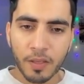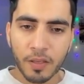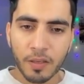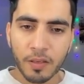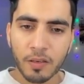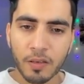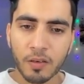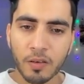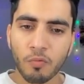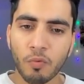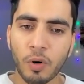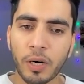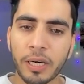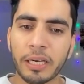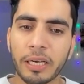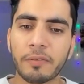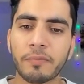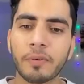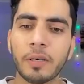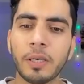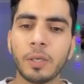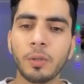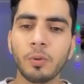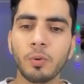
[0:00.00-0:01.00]
What it
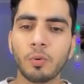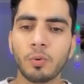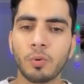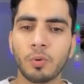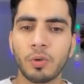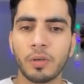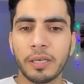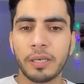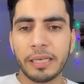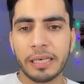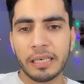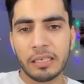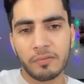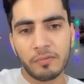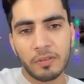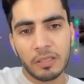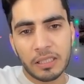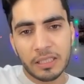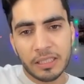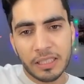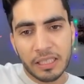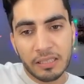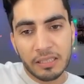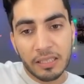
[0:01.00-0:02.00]
will do? It will
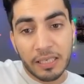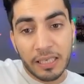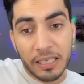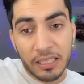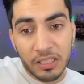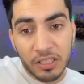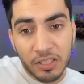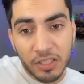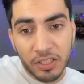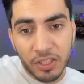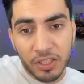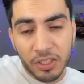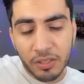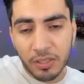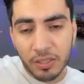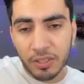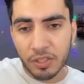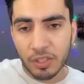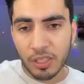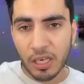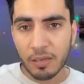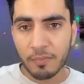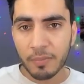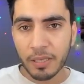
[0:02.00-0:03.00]
change the destination this
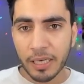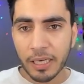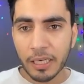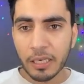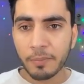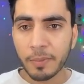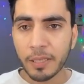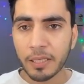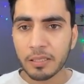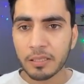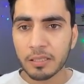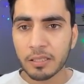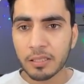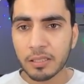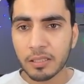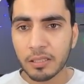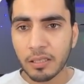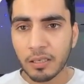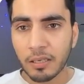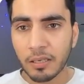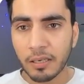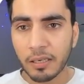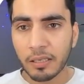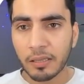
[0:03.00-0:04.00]
time. It means
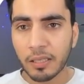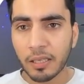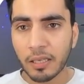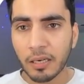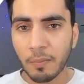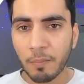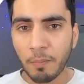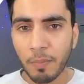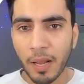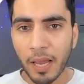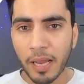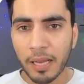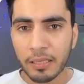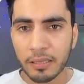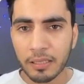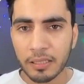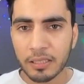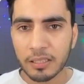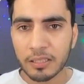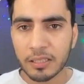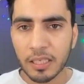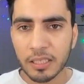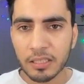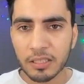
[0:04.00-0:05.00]
in the reply, this
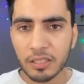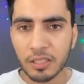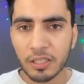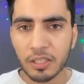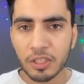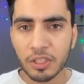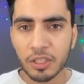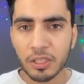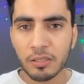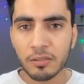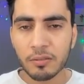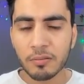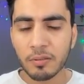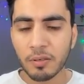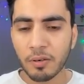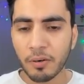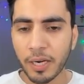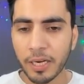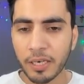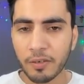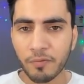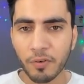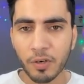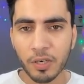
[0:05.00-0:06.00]
is destination,
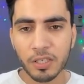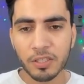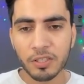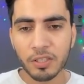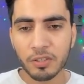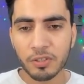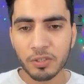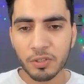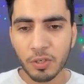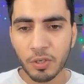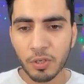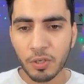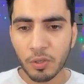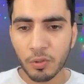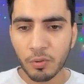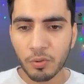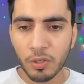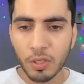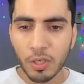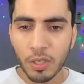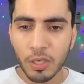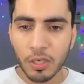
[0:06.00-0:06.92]
right? 40.0.0.2.